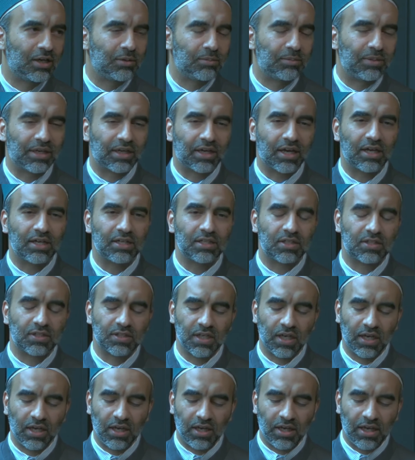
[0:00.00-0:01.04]
Because
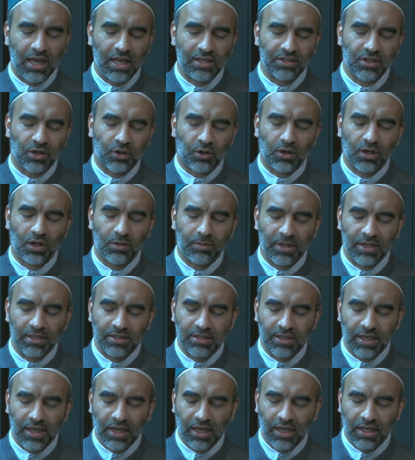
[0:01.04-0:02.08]
as our ulama
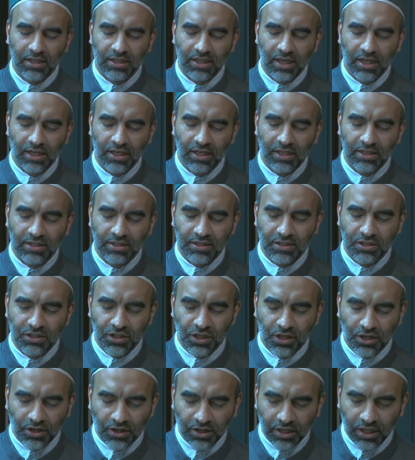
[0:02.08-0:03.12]
say, that it's
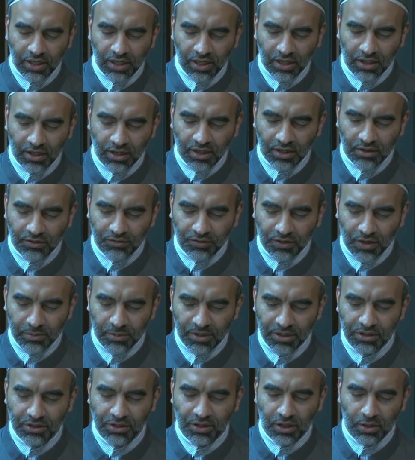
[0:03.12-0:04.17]
turning from
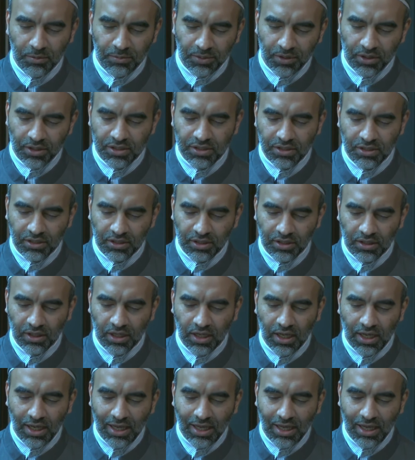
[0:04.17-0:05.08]
a third person